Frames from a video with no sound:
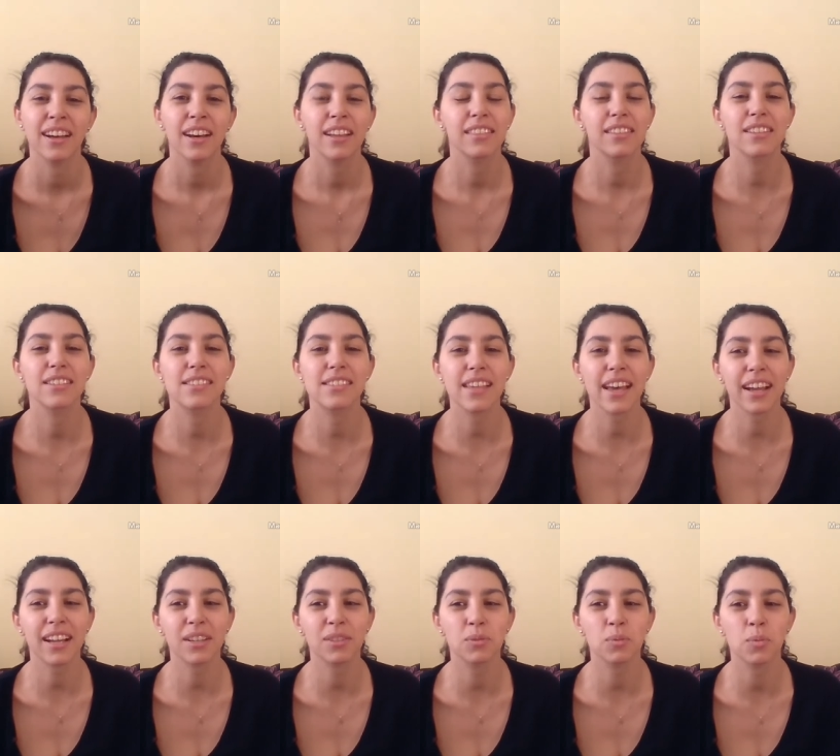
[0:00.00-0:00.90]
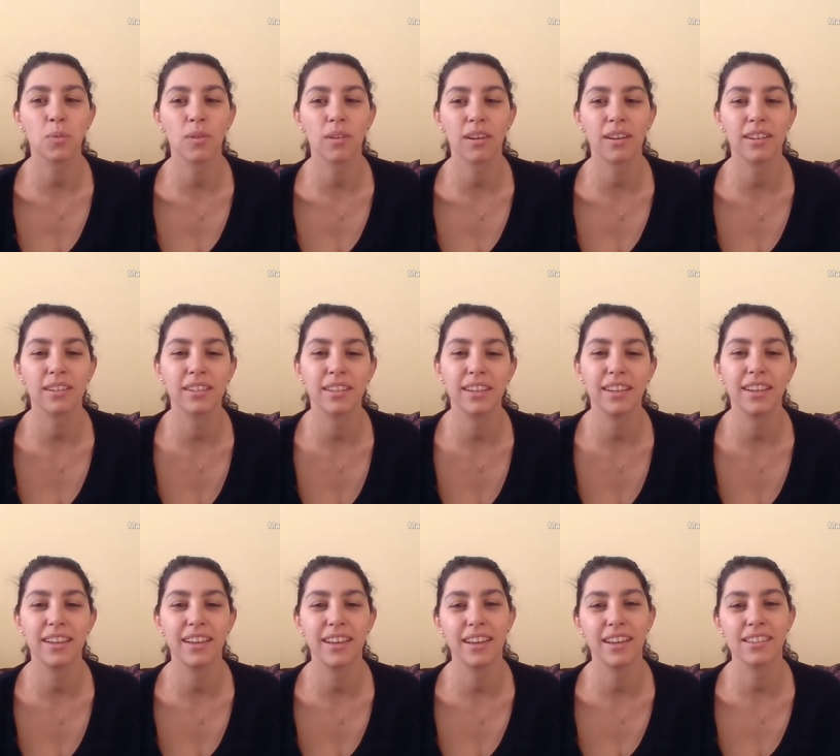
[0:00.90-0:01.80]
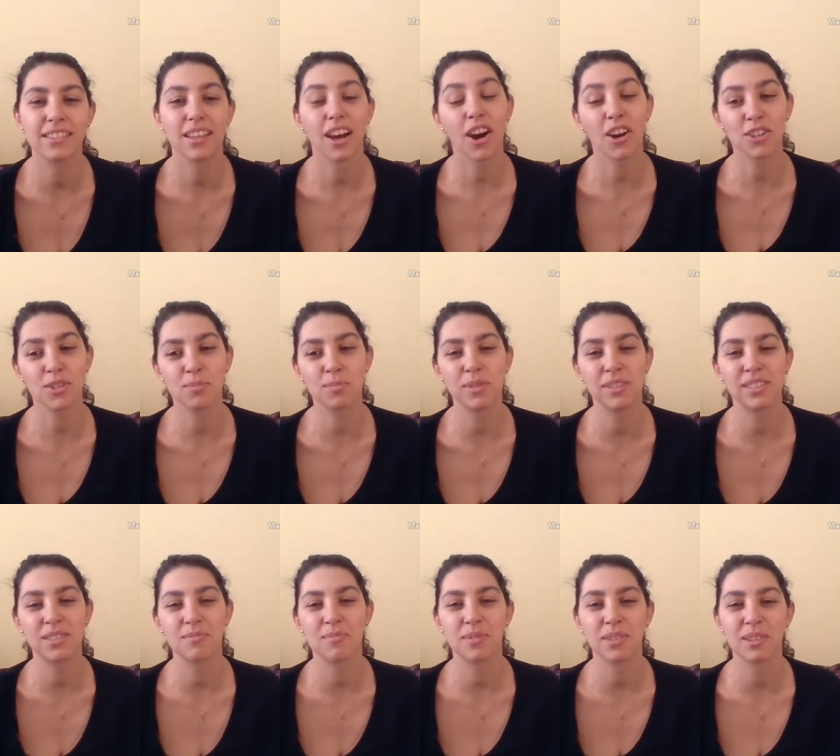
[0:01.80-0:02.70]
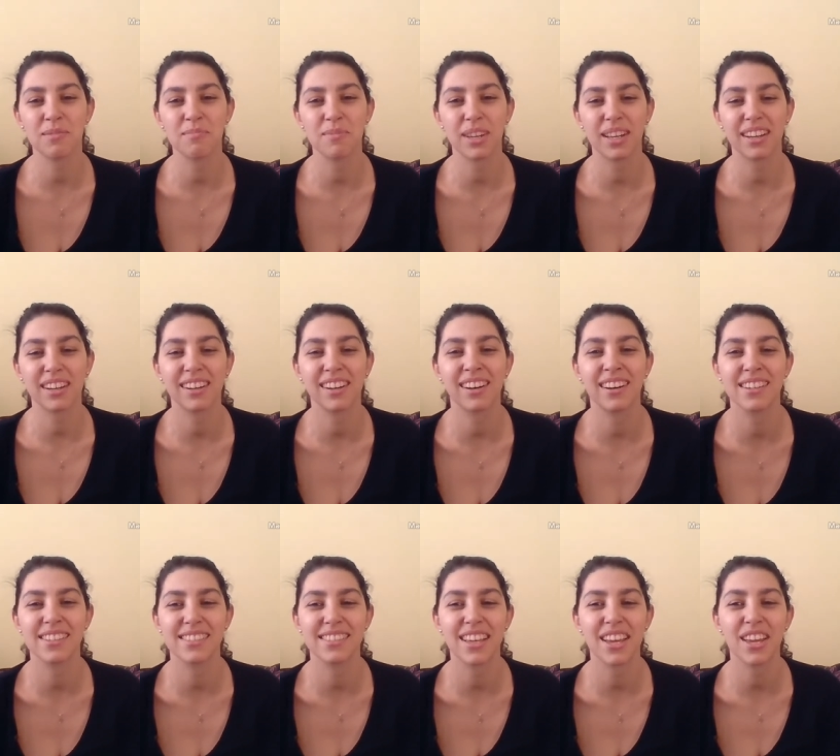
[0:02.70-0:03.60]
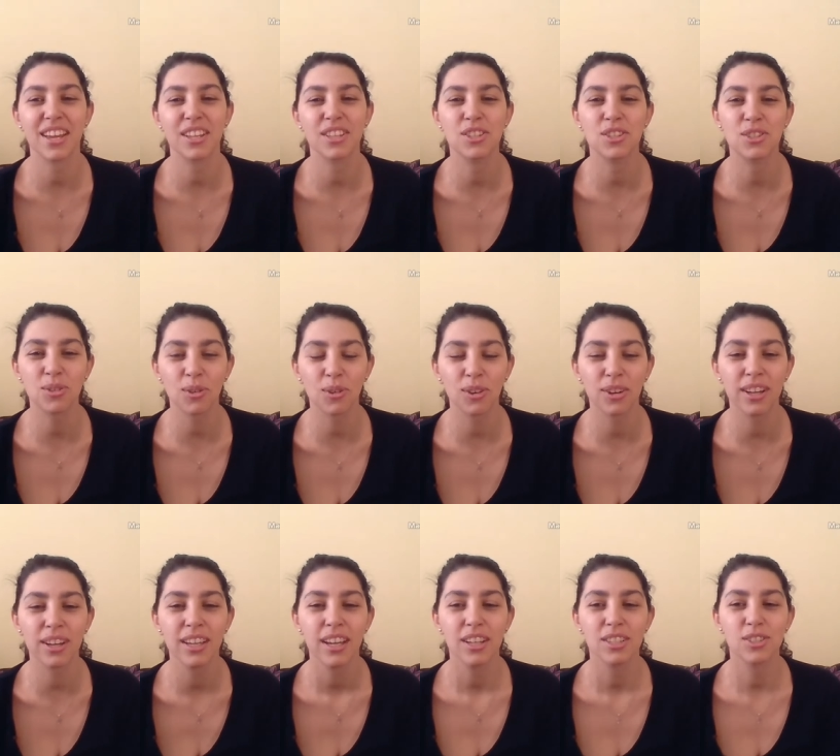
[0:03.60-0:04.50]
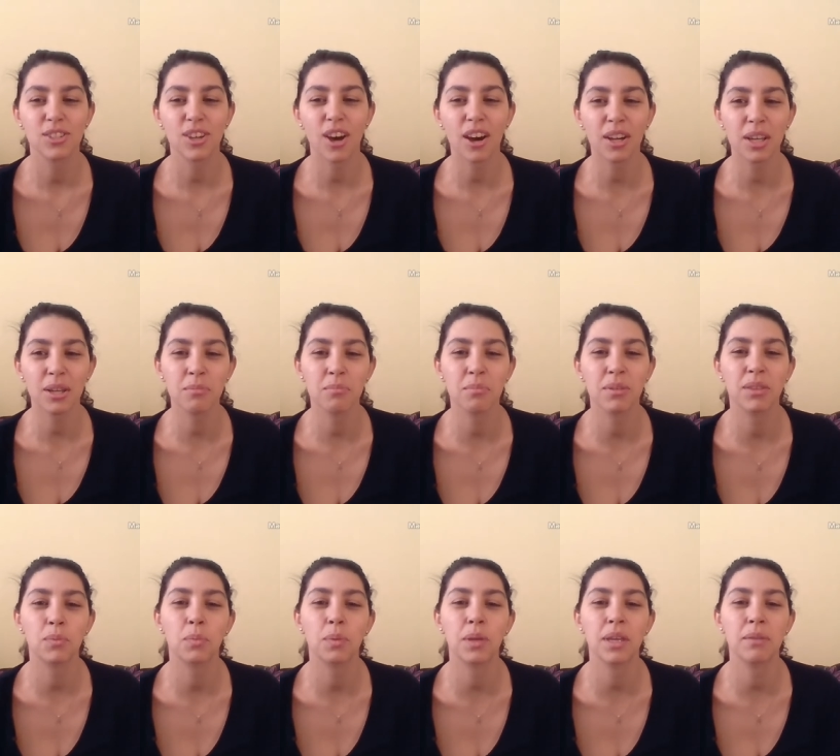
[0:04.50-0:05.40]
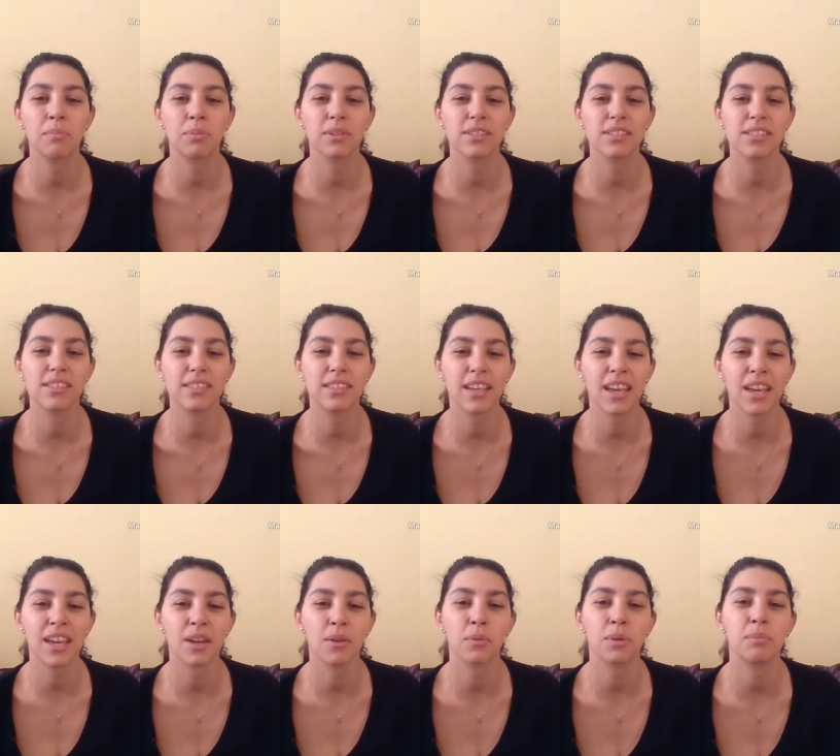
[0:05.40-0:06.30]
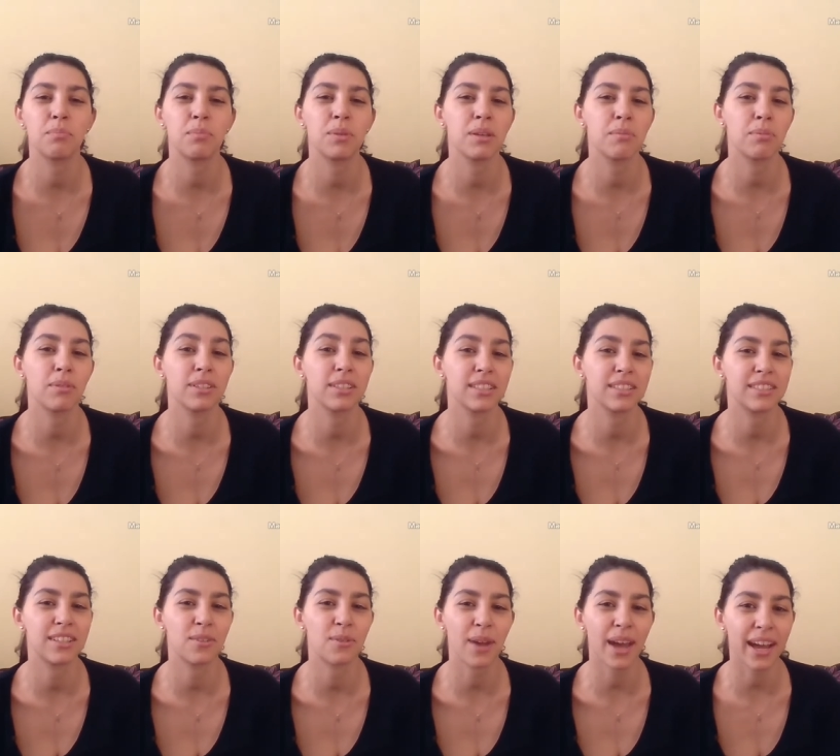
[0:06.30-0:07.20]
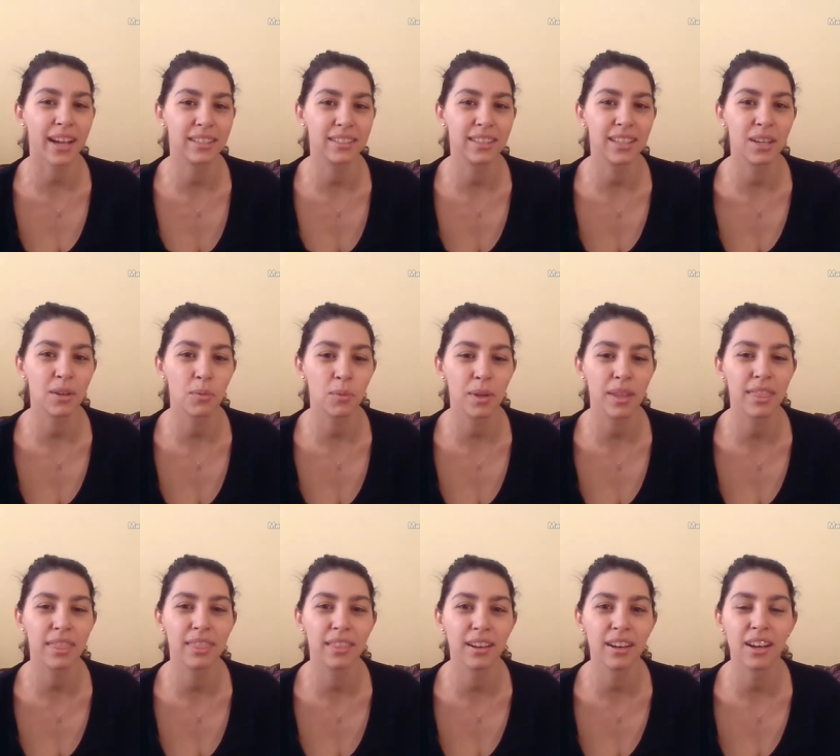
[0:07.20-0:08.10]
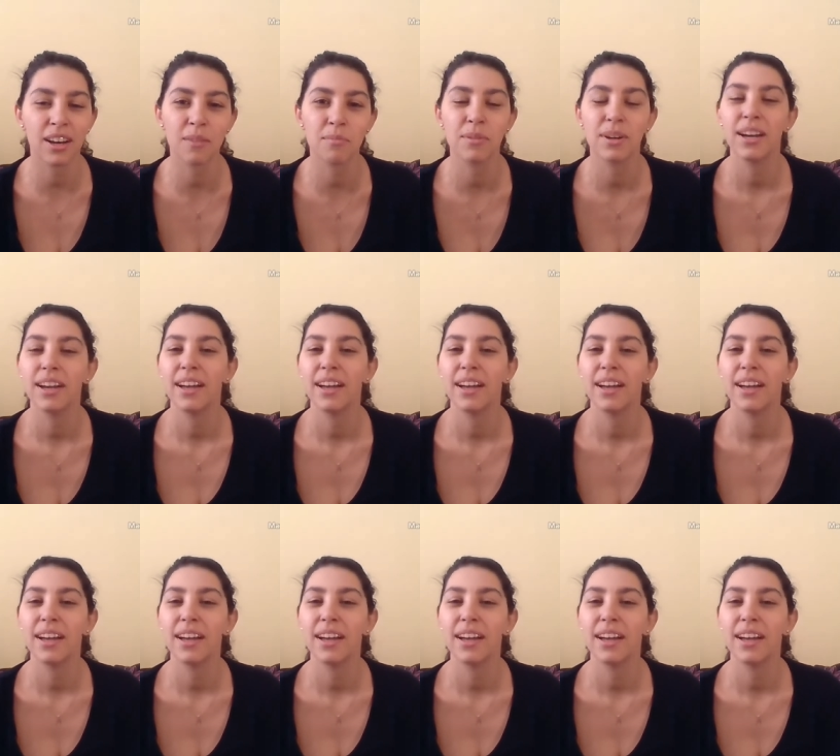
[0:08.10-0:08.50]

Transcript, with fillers: the second one is hospitable, because they enjoy talking with people, staying with people, interacting with them.